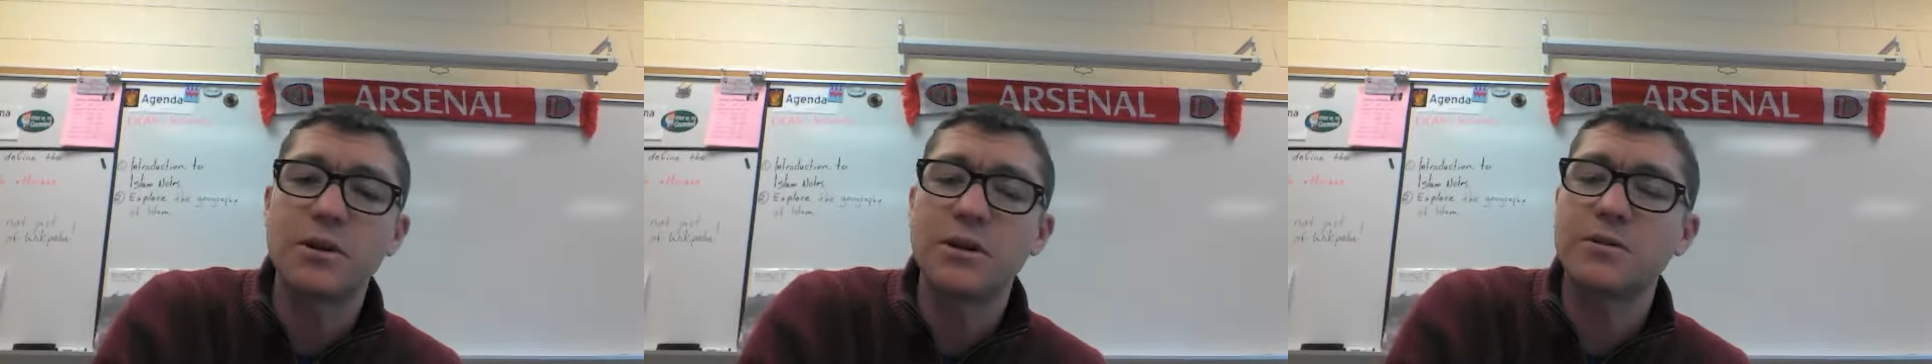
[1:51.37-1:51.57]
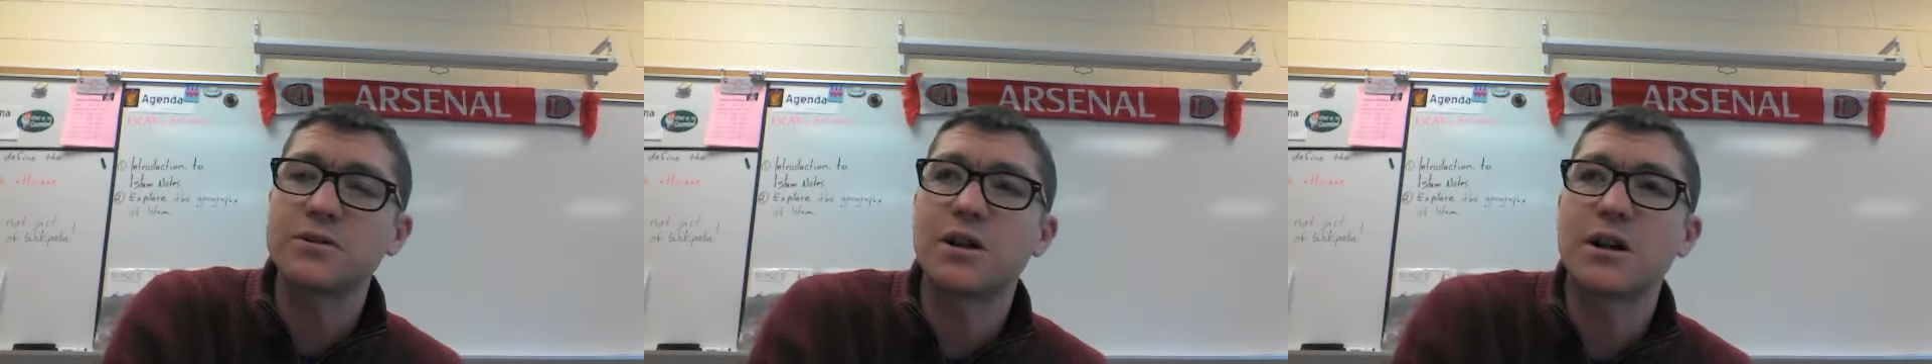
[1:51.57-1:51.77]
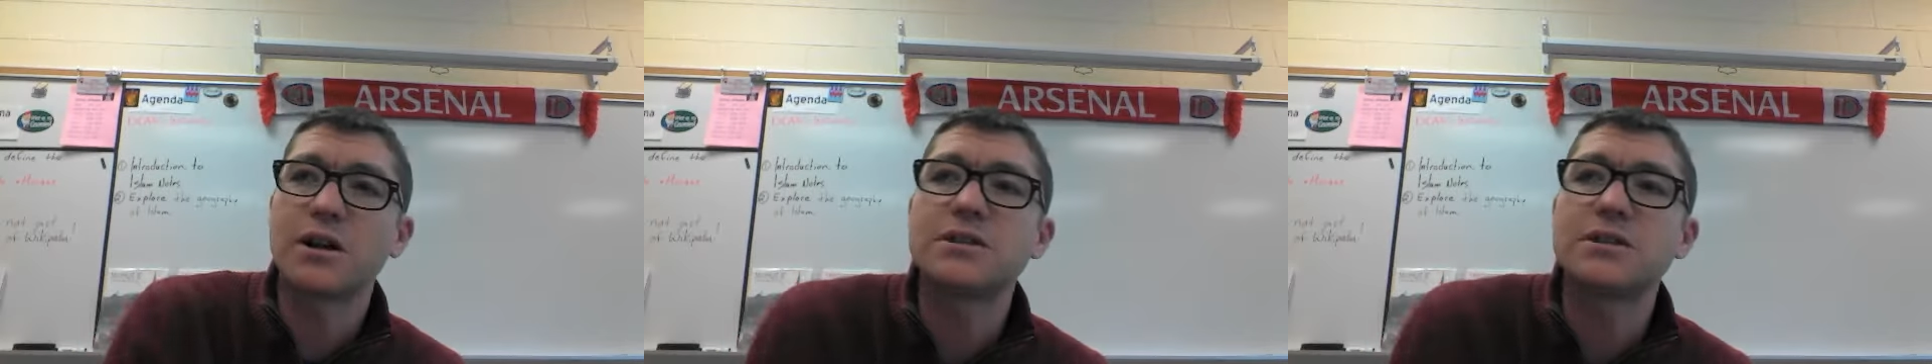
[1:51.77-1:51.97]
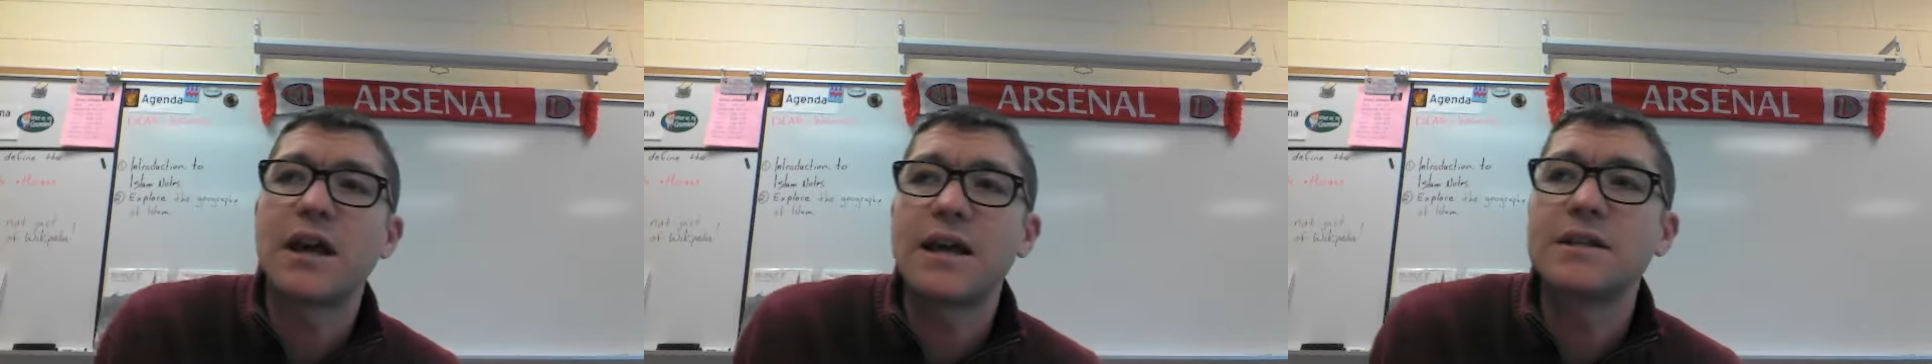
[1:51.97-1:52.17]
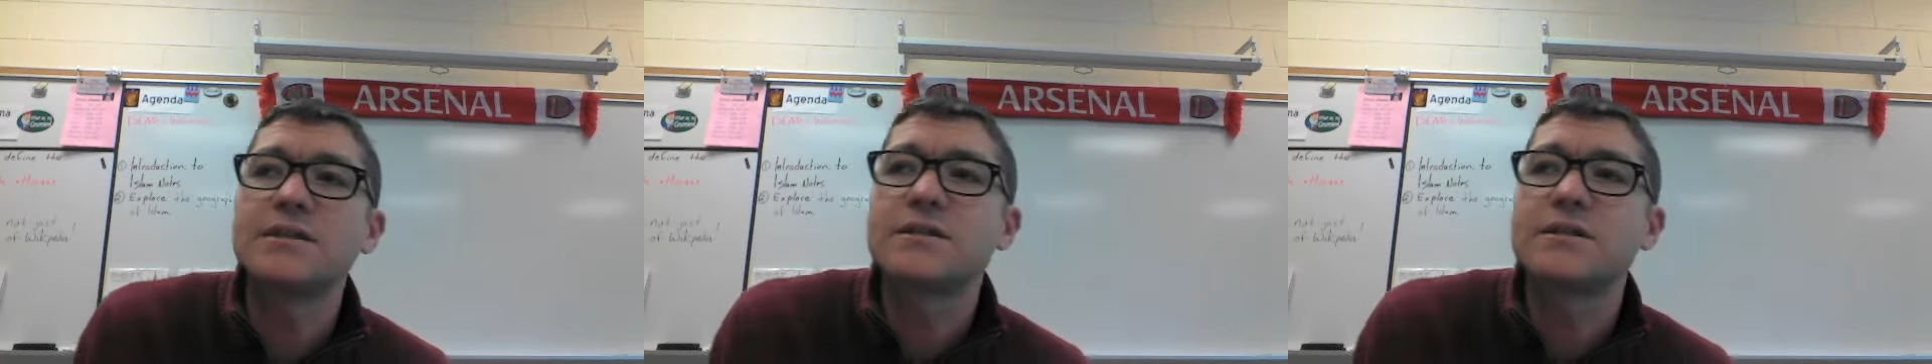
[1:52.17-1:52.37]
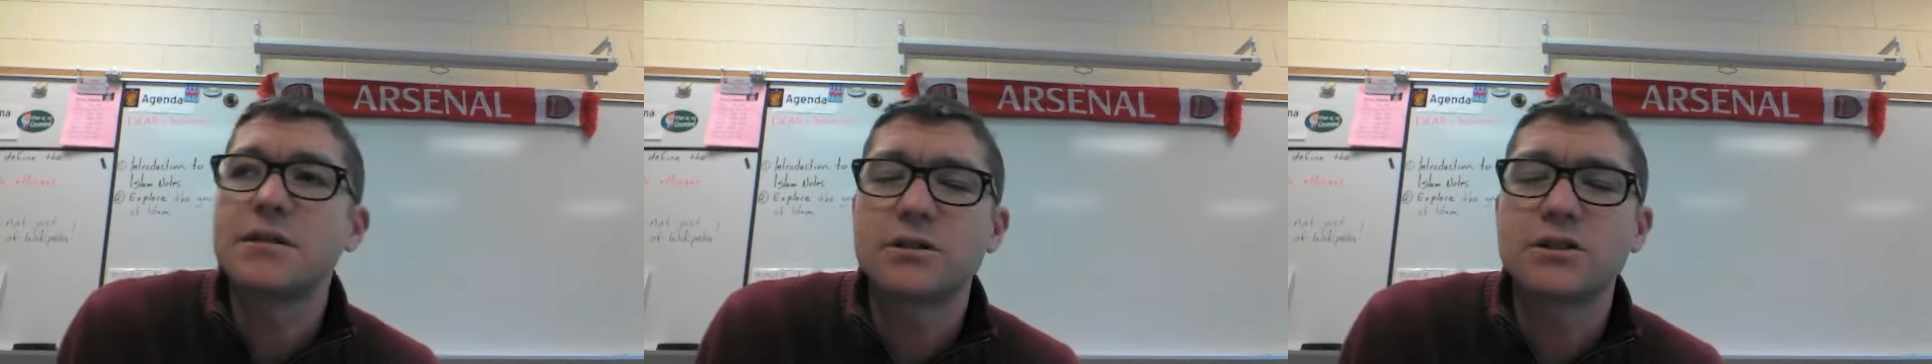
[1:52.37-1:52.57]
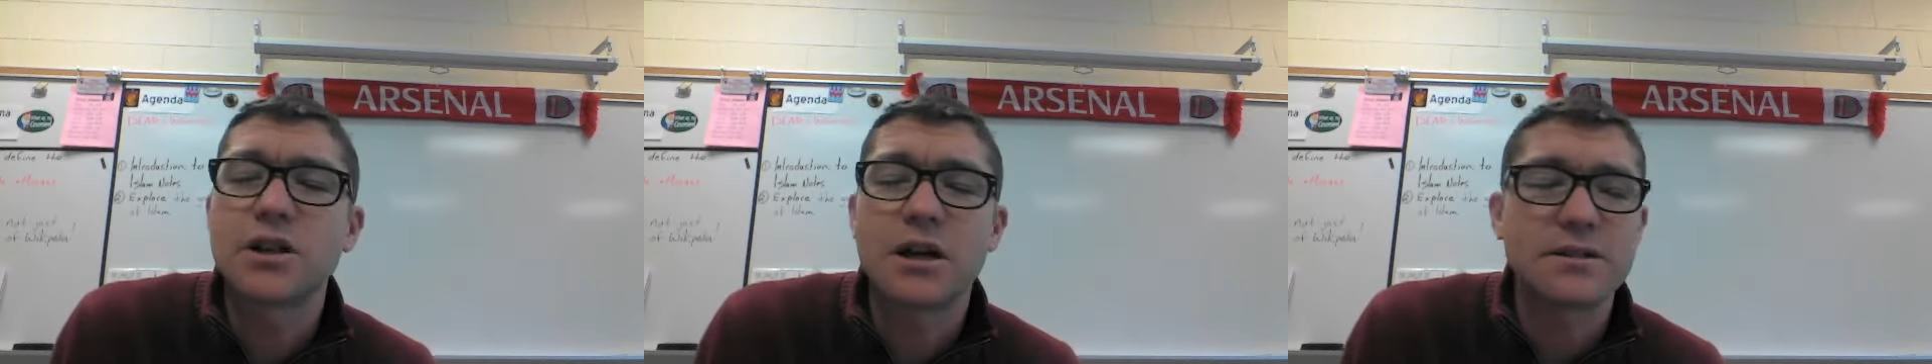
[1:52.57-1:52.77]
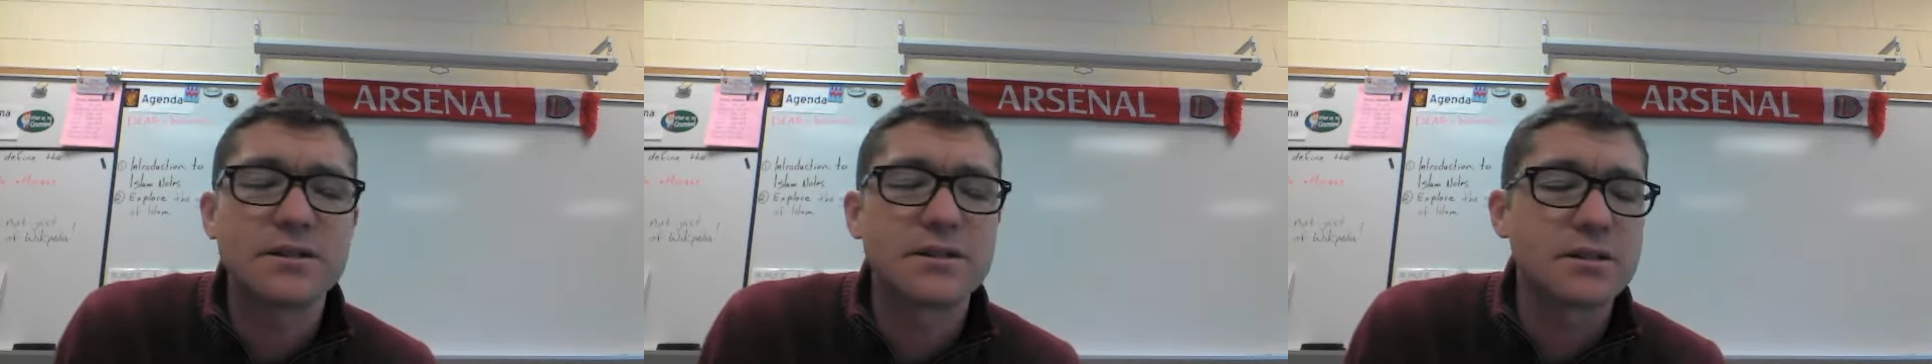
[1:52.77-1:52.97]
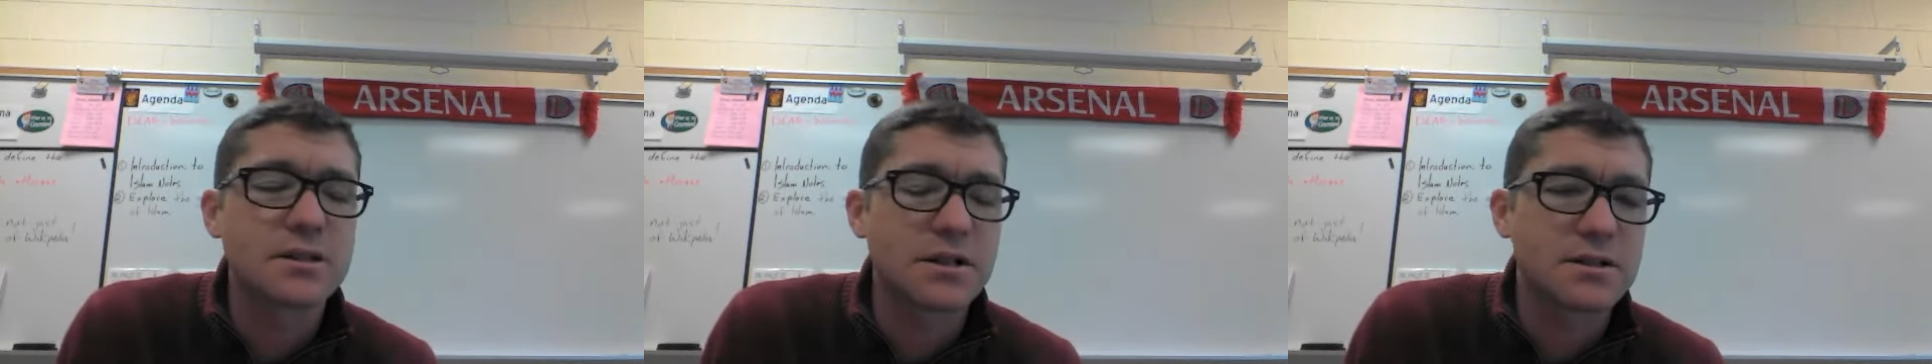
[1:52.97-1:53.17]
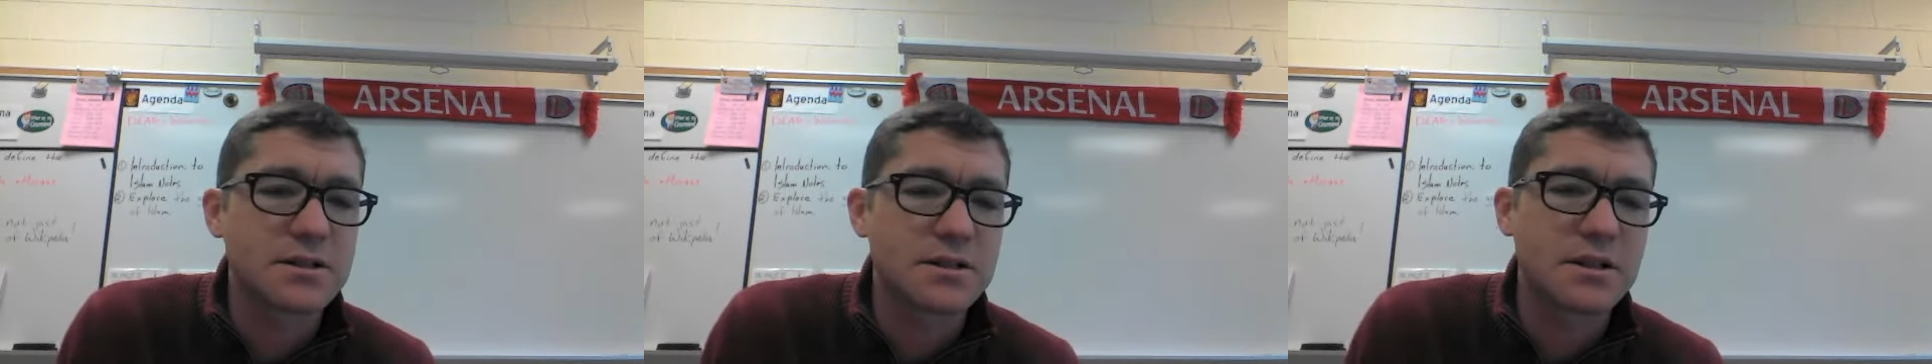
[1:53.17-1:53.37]
We don't talk tons and
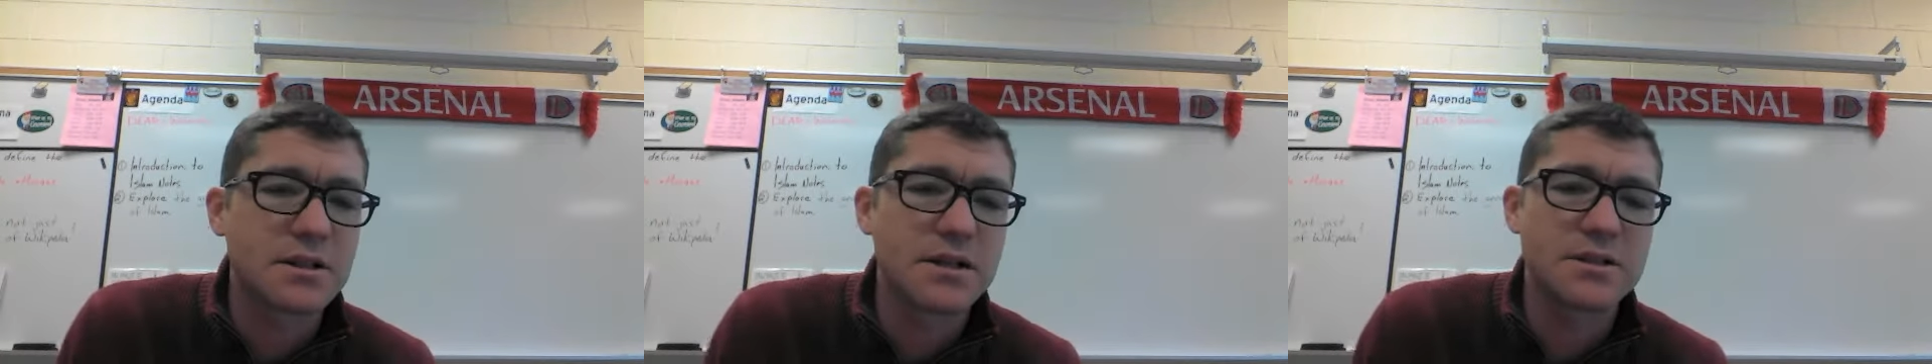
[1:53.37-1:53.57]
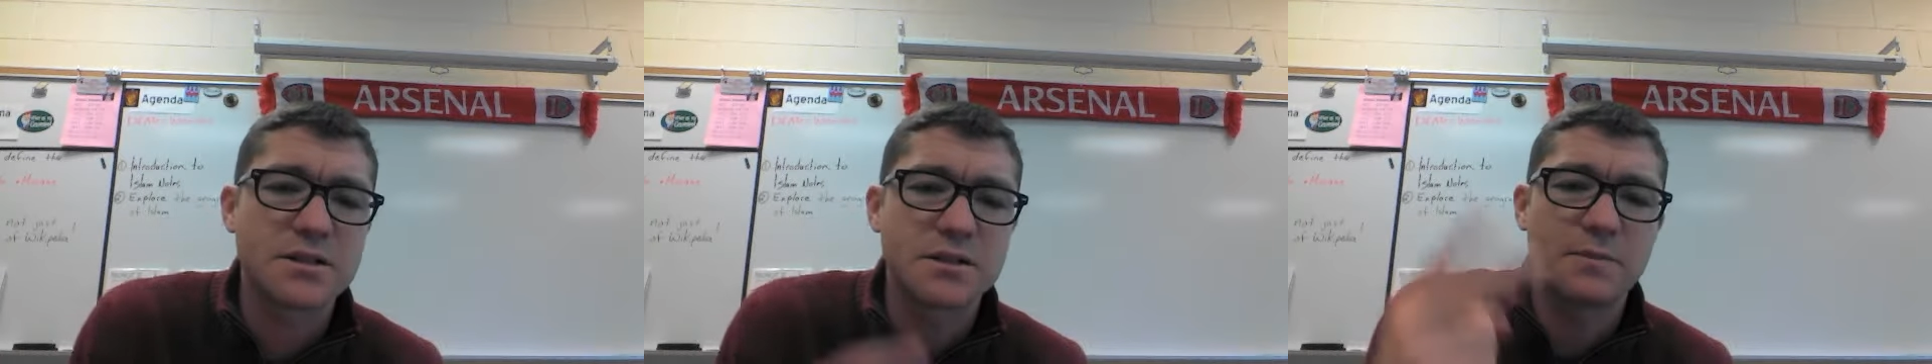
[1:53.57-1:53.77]
tons.